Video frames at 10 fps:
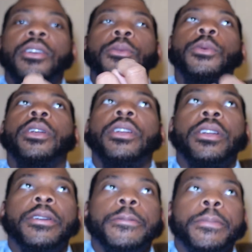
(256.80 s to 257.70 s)

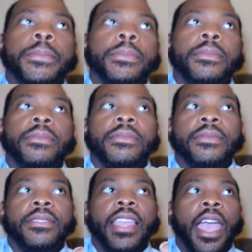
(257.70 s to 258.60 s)
where
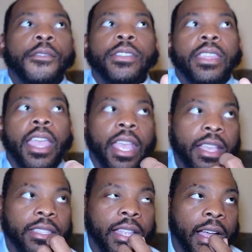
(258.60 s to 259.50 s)
everything
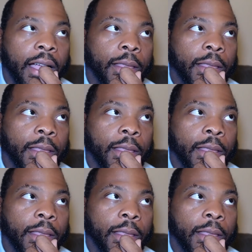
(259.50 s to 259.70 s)
gets like